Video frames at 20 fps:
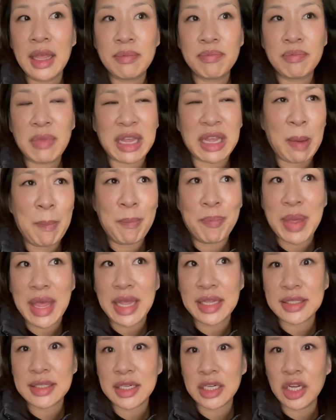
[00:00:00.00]
like a
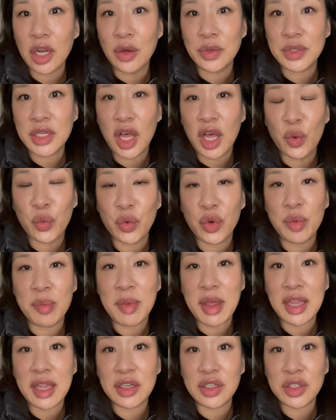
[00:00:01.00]
basic hotel room
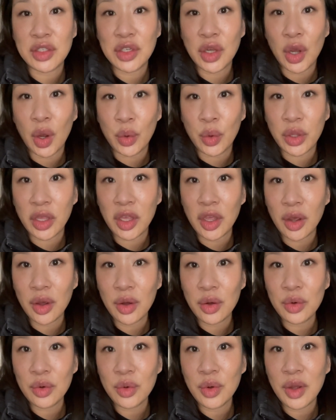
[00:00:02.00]
in
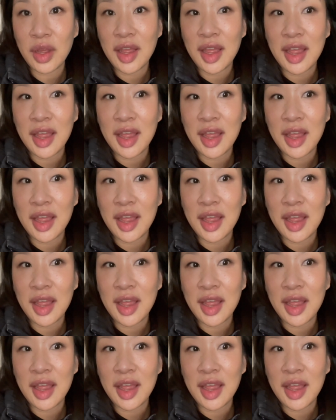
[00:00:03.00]
Tokyo.